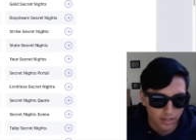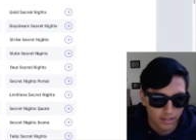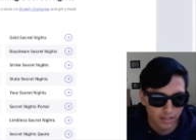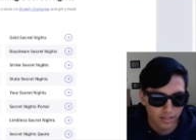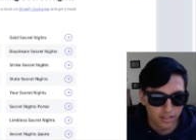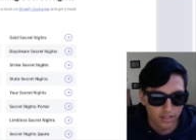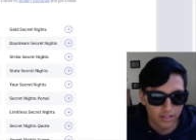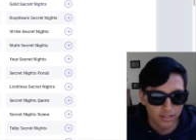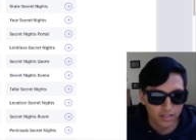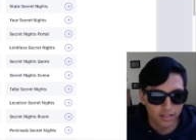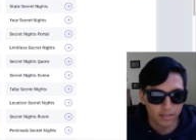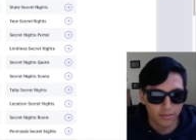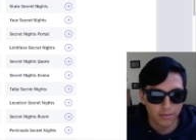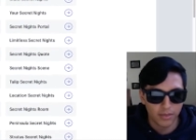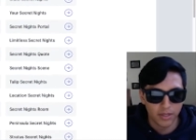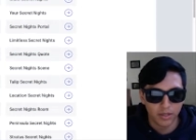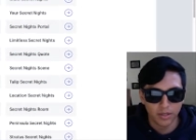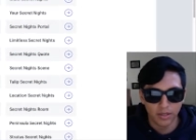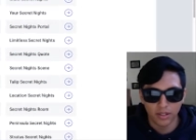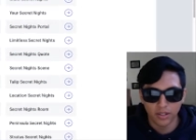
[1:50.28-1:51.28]

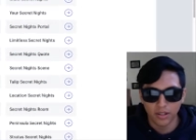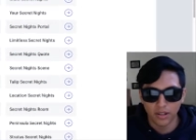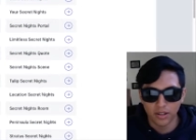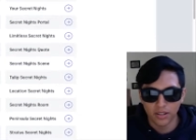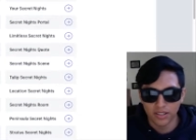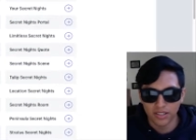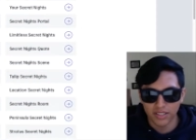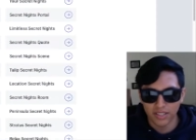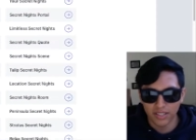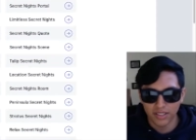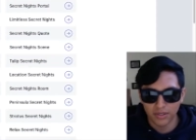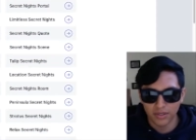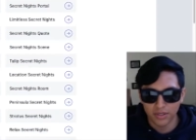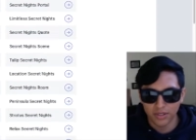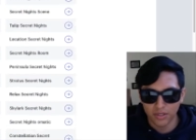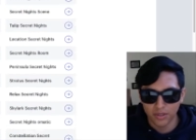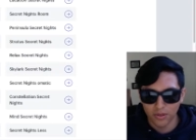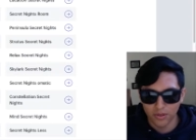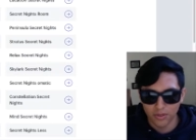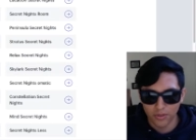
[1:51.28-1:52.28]
And honestly, you
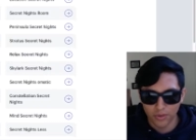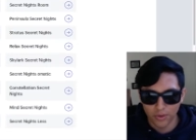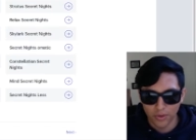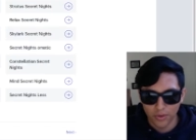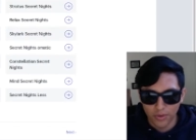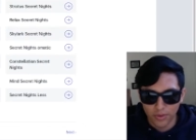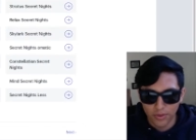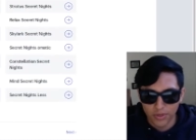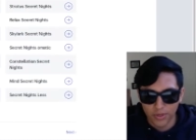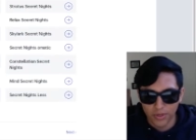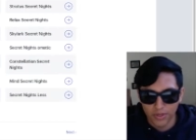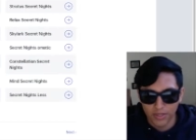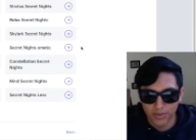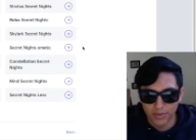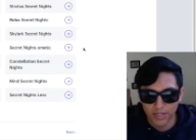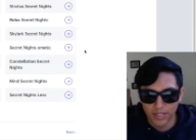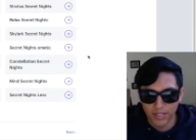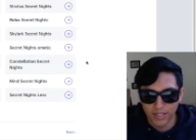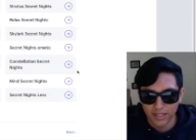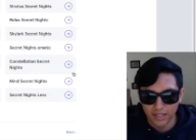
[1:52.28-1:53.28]
just go scroll through until
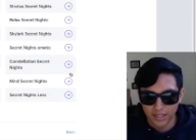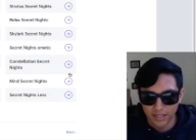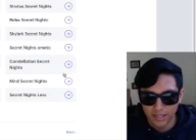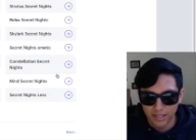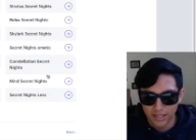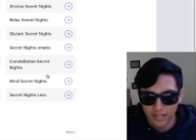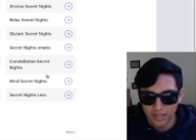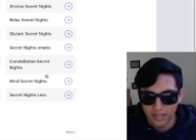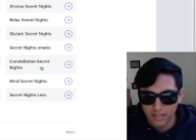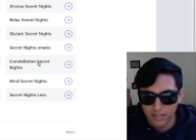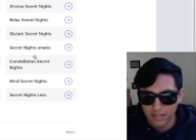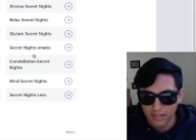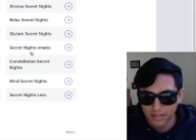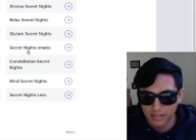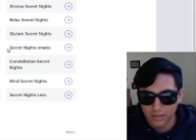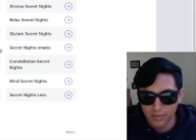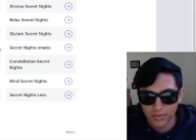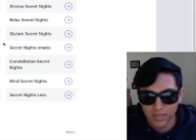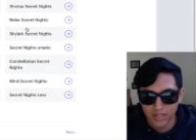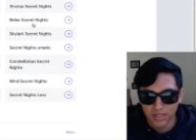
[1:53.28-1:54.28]
something
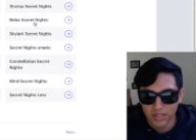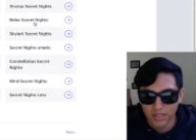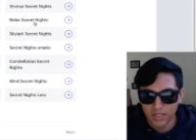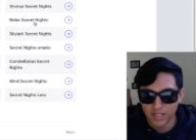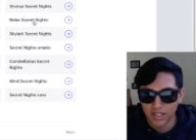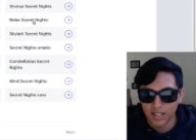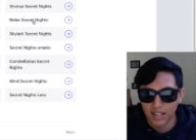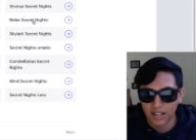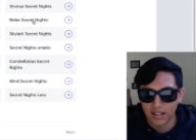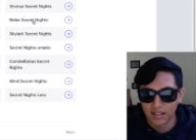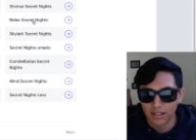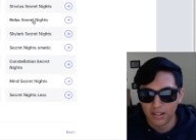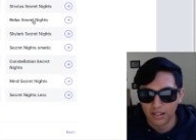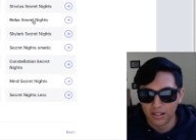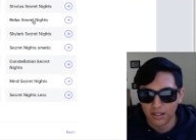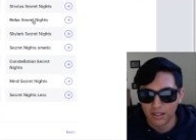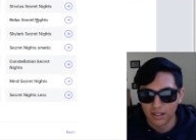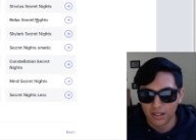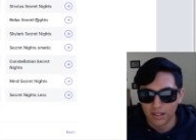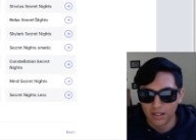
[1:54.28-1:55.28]
stood out.
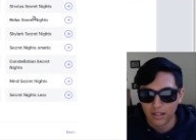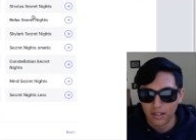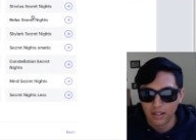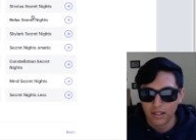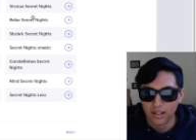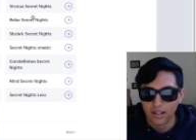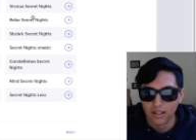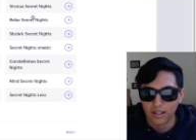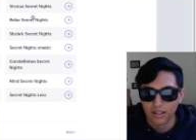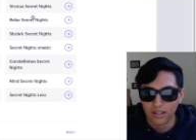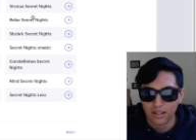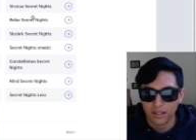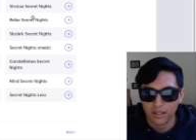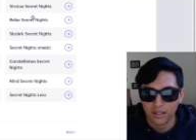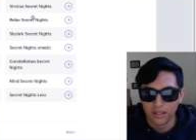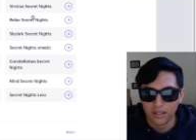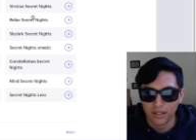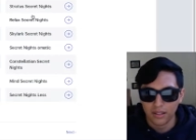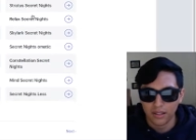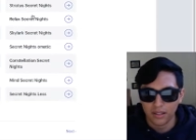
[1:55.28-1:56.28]

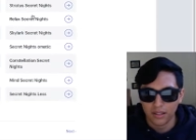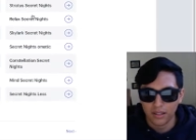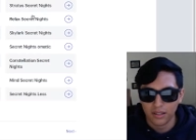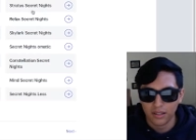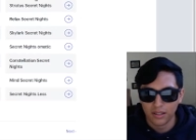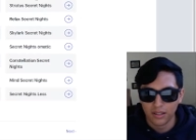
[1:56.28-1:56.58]
Nah.